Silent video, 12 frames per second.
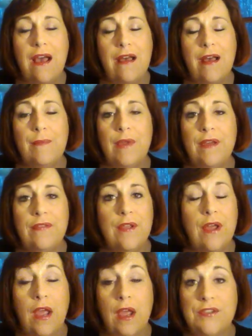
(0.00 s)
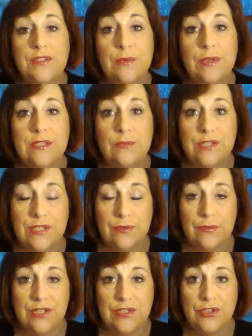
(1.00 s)
I also read some recent
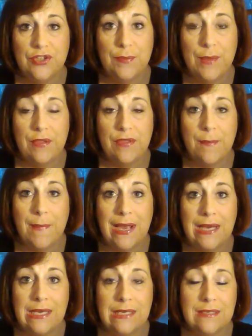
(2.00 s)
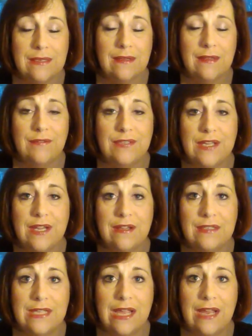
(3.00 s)
research about the Mind
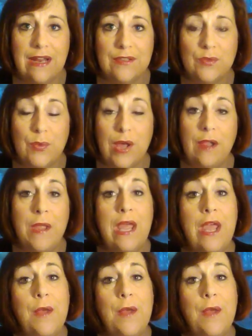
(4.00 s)
lifestyle diet as well.